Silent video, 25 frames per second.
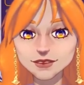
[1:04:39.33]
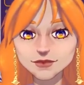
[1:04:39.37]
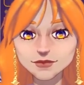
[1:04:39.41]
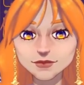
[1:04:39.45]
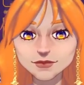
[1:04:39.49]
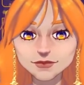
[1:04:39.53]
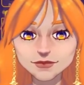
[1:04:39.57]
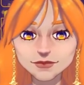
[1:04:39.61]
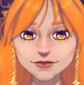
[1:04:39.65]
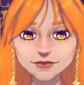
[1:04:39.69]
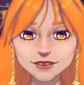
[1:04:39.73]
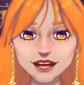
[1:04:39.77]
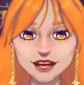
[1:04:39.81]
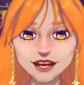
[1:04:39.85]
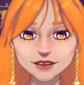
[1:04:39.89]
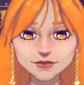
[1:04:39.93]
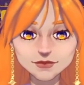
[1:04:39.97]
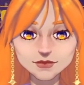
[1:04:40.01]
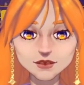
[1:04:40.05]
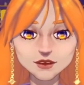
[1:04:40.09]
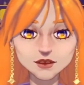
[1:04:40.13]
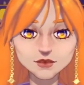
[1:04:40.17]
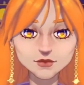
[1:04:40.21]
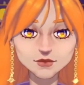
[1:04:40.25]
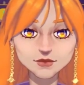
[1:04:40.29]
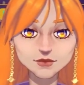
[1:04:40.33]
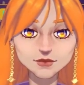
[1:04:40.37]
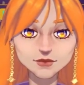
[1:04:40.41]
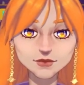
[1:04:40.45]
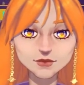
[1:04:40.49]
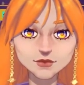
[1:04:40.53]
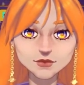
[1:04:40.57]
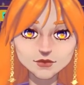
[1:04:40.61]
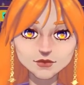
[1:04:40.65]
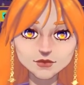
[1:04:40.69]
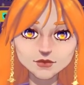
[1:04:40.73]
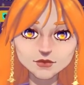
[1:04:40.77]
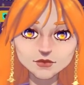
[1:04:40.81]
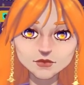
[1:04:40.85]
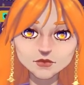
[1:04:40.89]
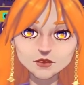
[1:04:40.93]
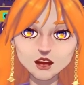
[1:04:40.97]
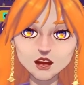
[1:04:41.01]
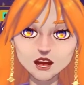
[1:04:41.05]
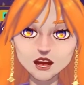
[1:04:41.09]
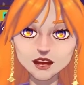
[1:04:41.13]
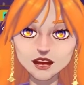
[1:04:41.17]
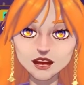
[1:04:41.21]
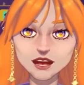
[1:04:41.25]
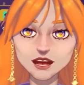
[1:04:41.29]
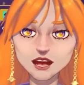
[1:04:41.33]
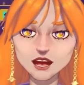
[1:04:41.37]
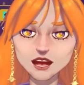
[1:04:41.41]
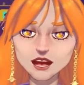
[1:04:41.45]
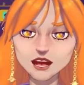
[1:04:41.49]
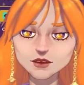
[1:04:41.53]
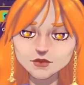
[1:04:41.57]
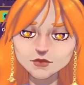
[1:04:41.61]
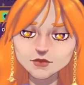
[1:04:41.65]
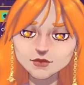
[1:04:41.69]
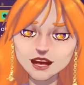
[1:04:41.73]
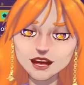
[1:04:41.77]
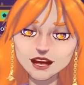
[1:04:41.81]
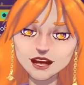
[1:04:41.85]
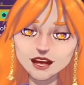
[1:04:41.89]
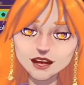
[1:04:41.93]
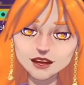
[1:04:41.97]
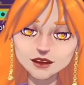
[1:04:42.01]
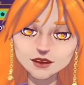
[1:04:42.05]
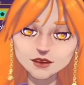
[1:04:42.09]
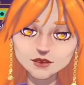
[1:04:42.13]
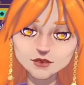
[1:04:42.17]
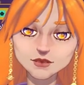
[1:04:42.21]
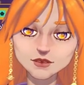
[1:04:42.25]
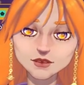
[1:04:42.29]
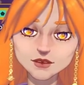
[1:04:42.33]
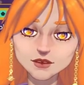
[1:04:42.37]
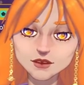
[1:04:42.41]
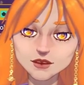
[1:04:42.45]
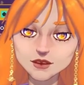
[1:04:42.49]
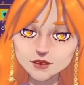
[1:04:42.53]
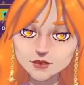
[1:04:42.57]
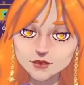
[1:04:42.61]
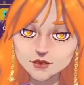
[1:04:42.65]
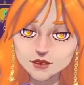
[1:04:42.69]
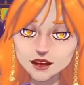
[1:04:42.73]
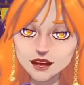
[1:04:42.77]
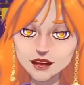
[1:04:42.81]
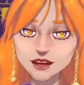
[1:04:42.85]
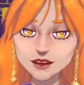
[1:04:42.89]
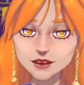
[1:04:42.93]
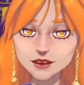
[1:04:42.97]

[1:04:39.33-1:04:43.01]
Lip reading: Santos. An agent, you say?